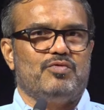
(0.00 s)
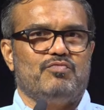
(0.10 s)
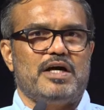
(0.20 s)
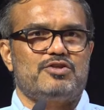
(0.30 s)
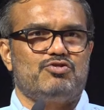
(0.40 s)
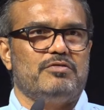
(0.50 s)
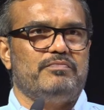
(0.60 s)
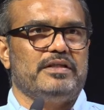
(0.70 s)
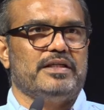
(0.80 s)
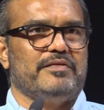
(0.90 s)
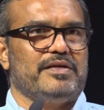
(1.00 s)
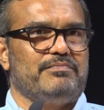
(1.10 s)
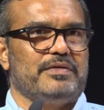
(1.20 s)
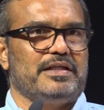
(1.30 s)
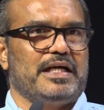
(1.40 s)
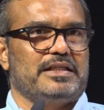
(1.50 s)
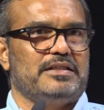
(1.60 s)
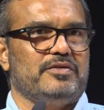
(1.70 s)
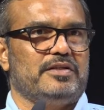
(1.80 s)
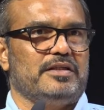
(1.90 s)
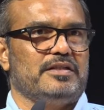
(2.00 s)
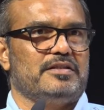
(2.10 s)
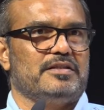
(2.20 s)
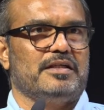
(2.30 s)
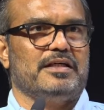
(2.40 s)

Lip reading: what should be the development activities